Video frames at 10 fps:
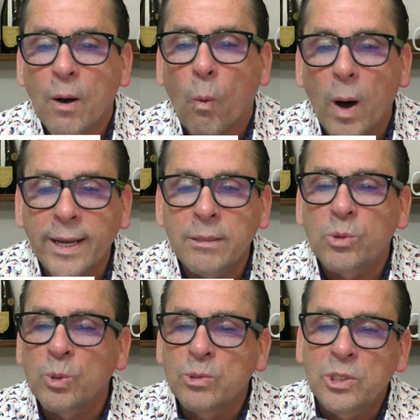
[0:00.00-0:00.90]
Wine
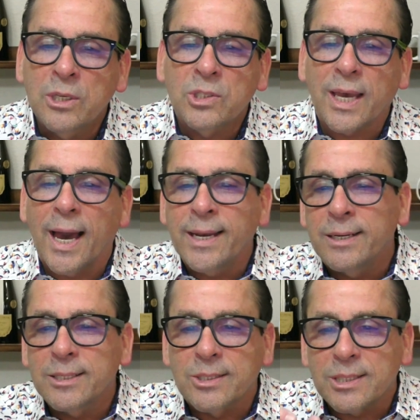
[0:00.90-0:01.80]
Enthusiast kind of
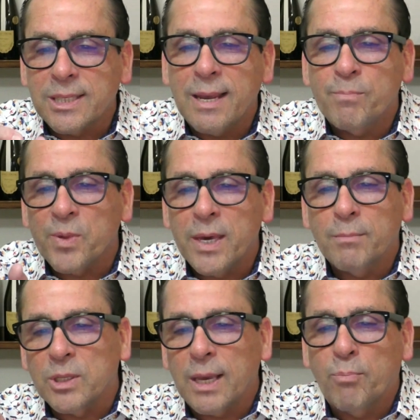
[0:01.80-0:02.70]
does the same thing,
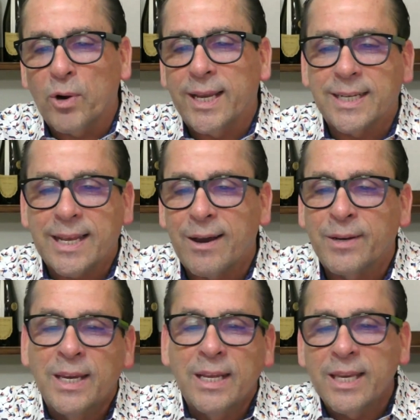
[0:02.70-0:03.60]
but they break it down.
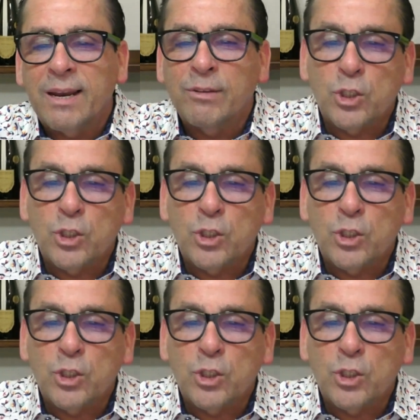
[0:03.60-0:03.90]
They get even